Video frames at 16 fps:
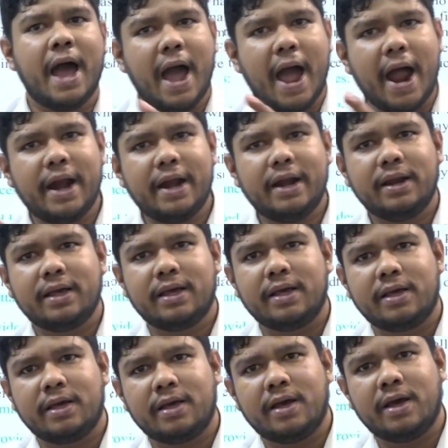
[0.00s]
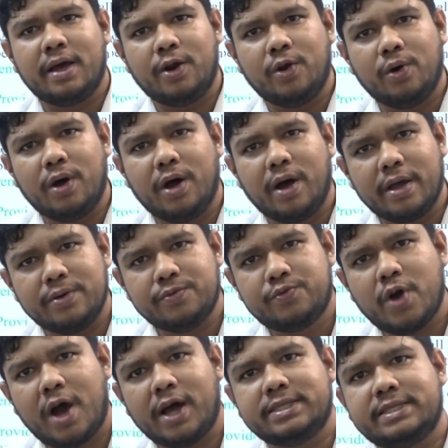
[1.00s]
And if
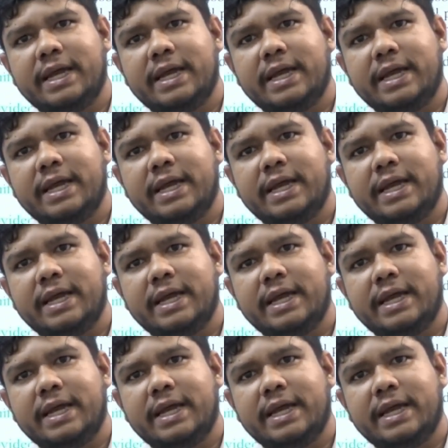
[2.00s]
you are